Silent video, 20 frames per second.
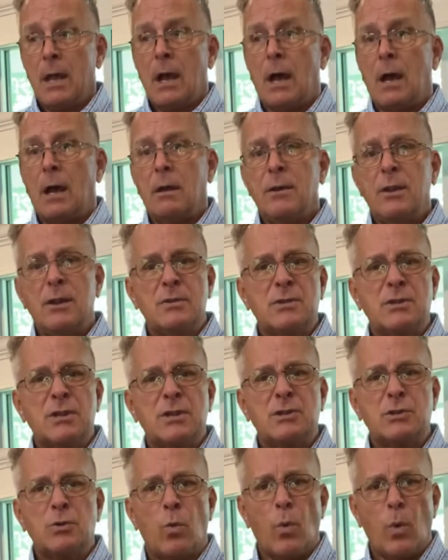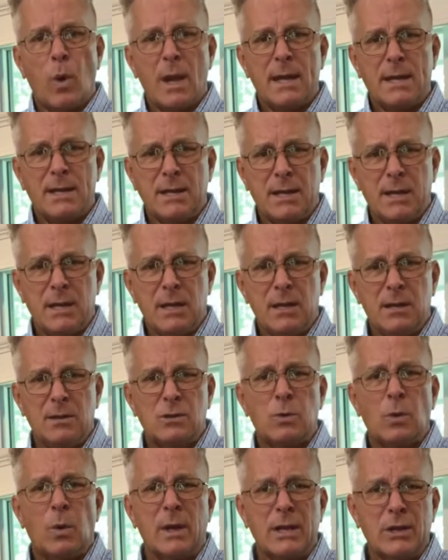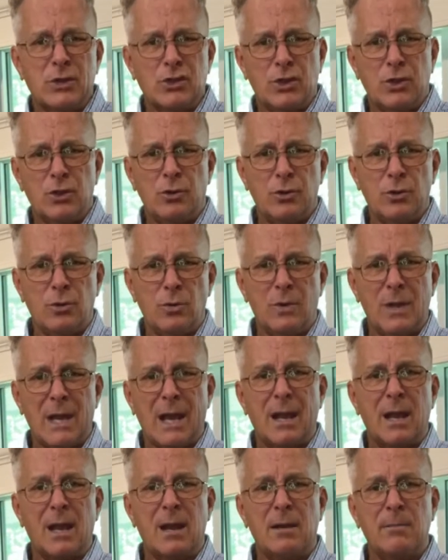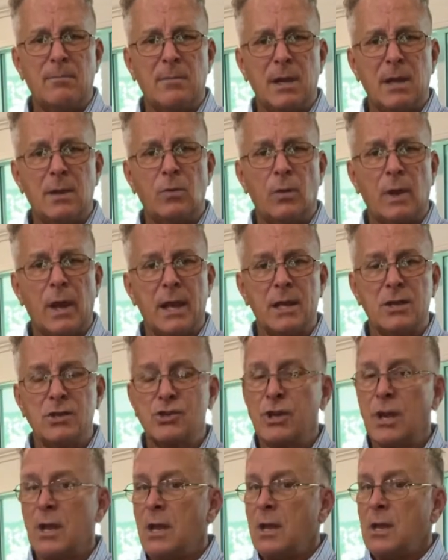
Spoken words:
I'll use a 20, 22, that kind of mid-range.